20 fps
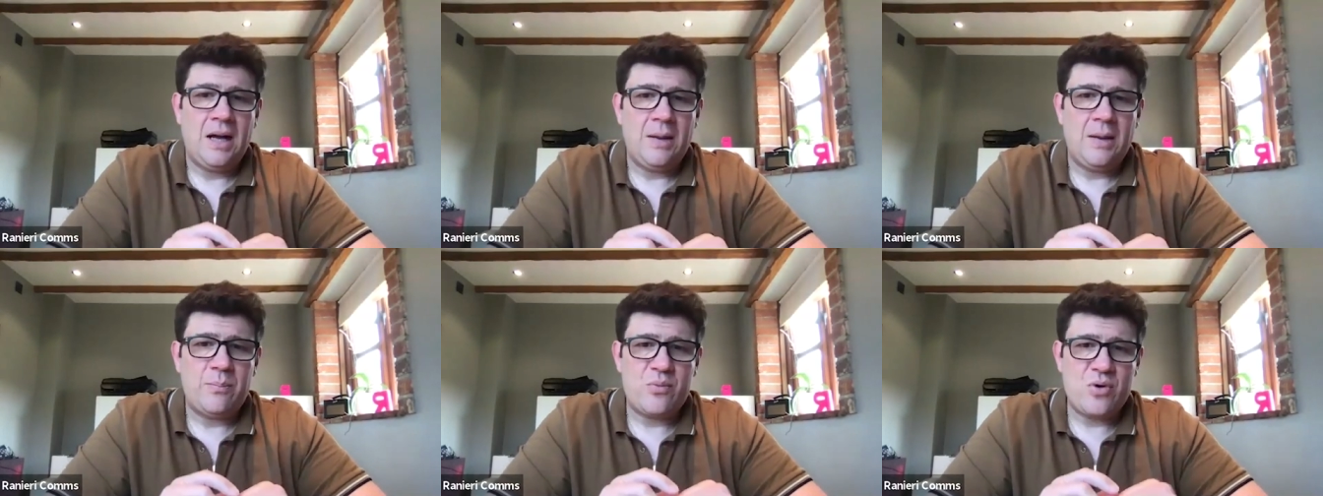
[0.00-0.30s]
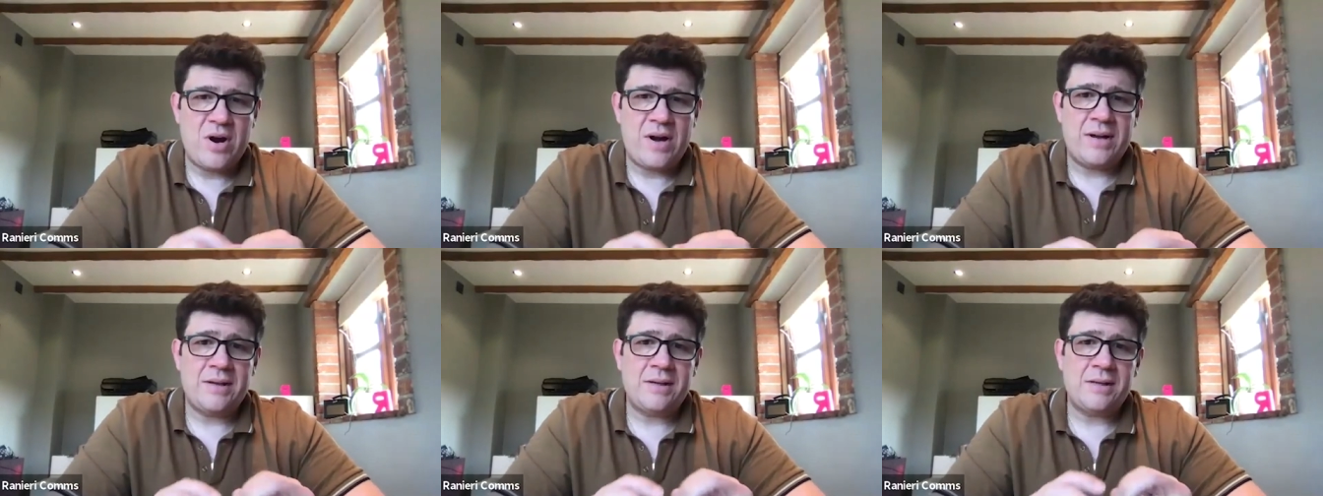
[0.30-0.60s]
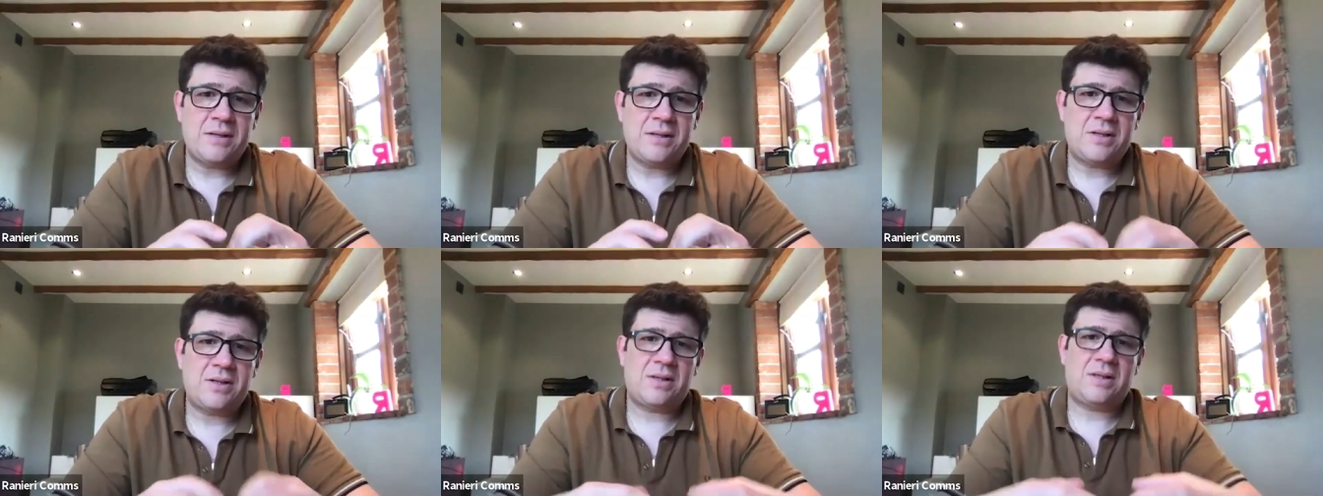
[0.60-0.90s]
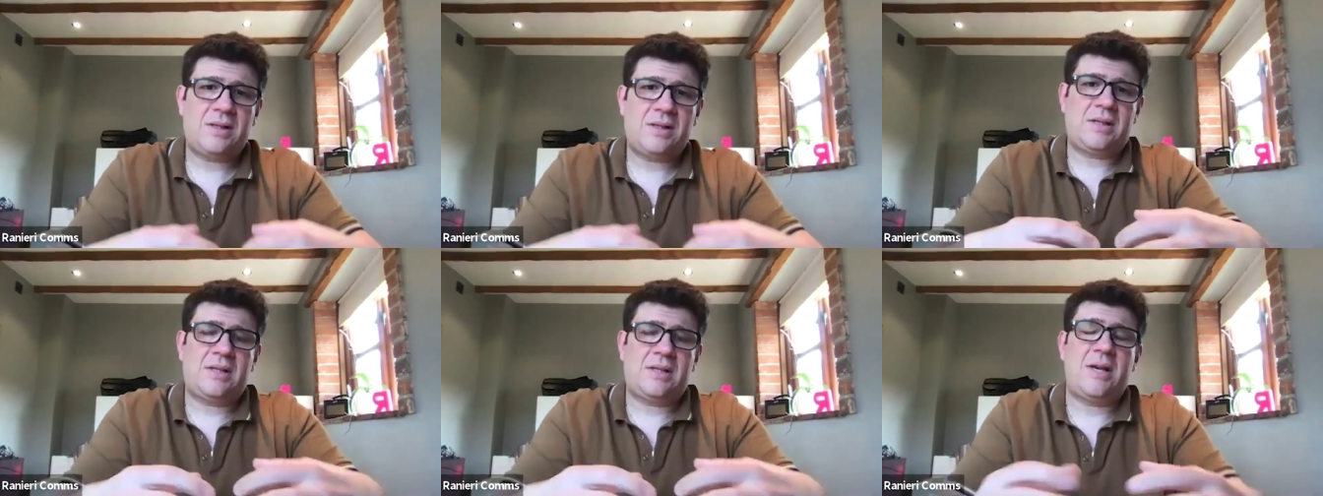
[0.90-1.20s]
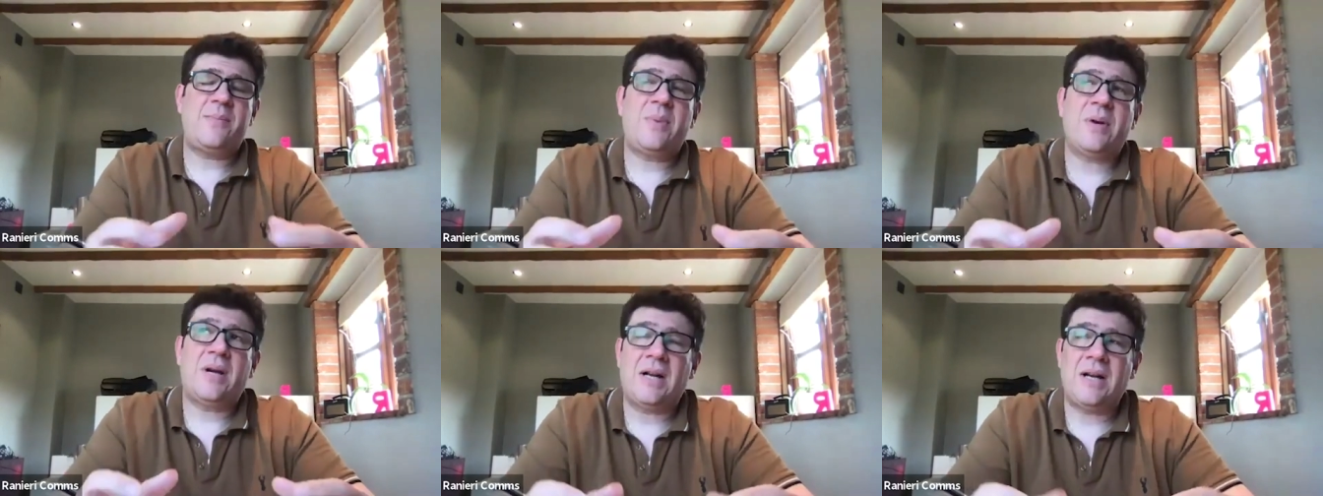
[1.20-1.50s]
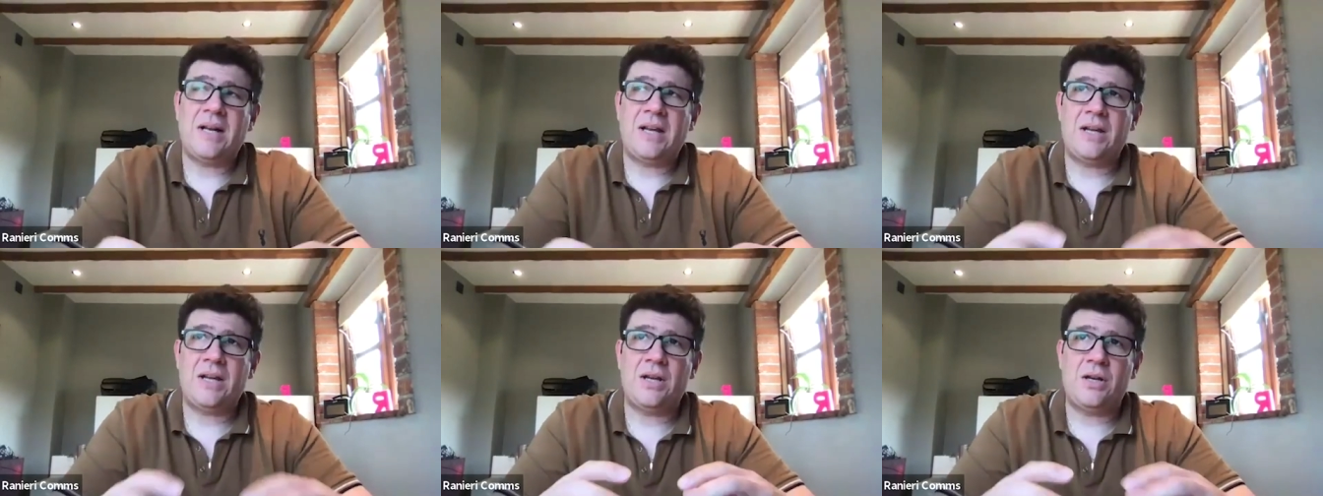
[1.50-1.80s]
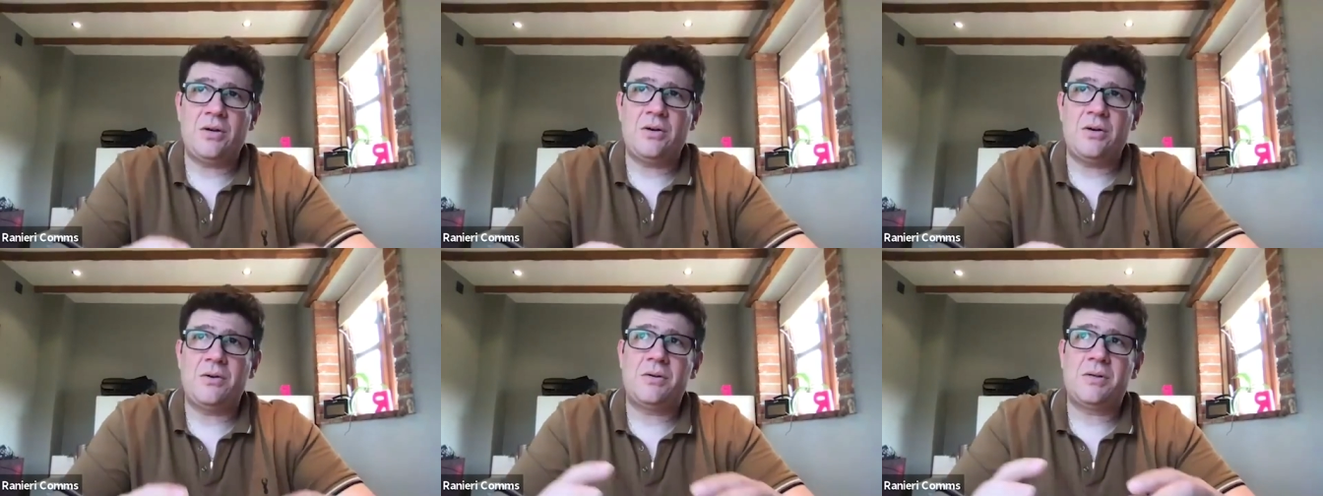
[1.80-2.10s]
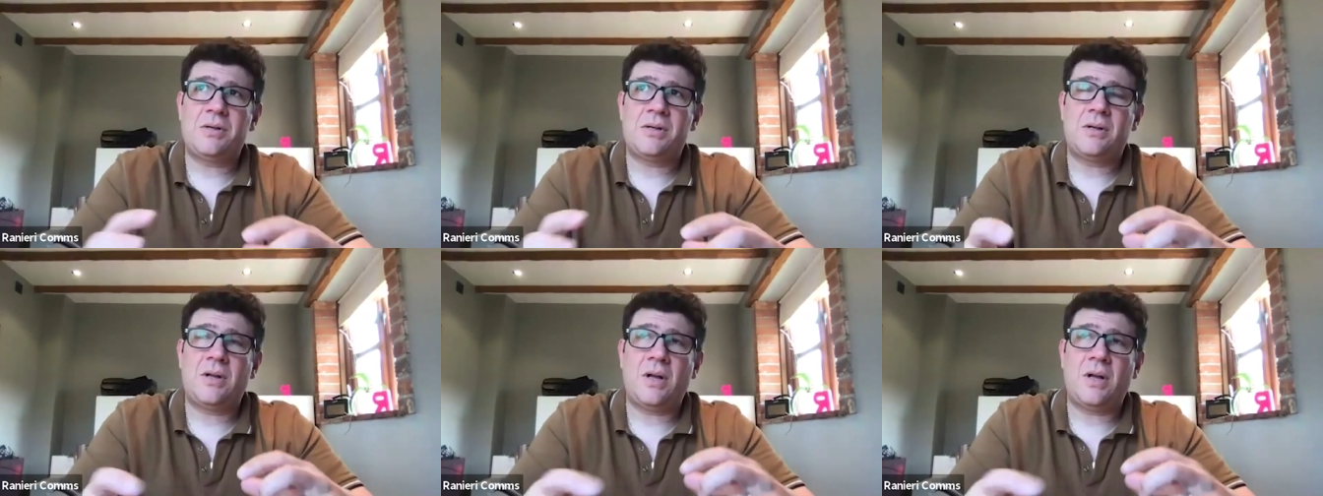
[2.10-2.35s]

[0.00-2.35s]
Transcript: Brands typically use